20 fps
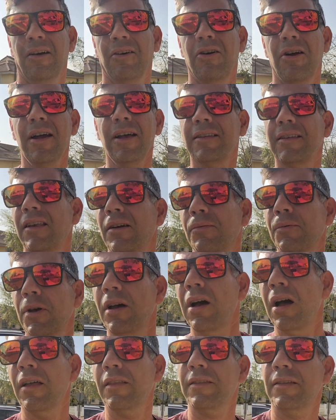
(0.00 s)
Alright, here we
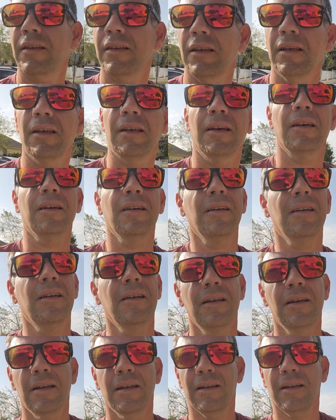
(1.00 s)
are at the
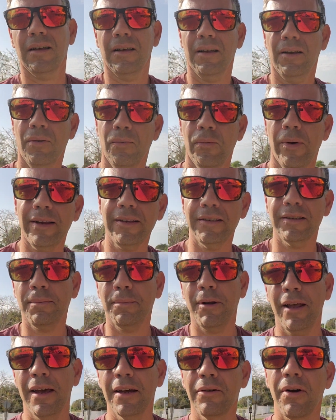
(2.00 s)
west
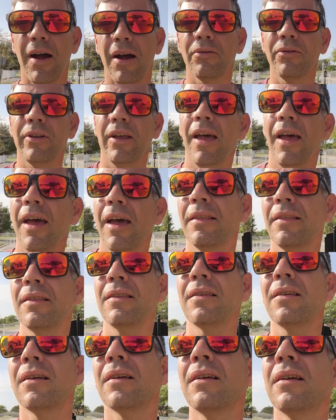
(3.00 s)
playground and